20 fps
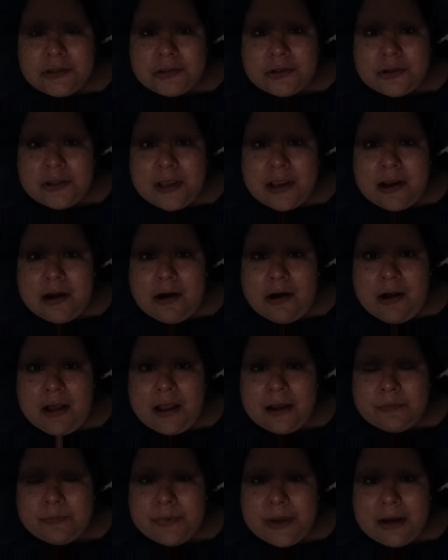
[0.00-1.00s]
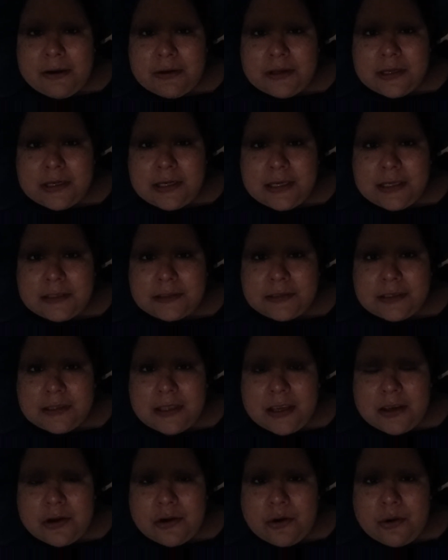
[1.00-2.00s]
So they all have balconies that
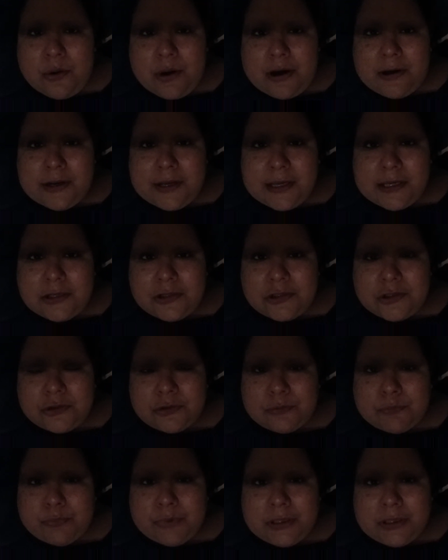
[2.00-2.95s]
they can go out into,